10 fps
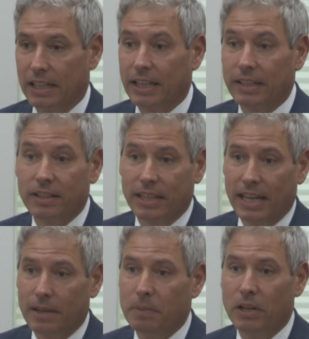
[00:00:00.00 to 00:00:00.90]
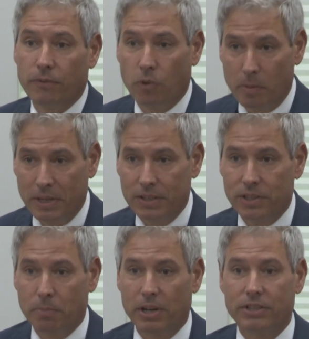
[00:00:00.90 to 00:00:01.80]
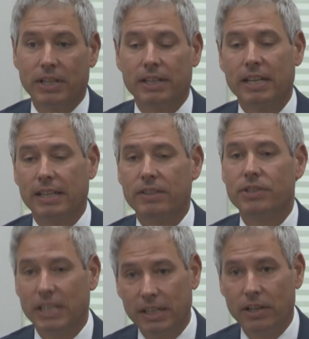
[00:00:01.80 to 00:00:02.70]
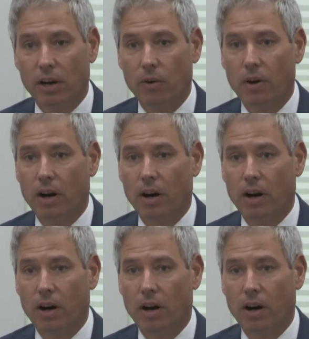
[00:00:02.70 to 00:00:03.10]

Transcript: like to thank Peter Foreman. He's the president and the CEO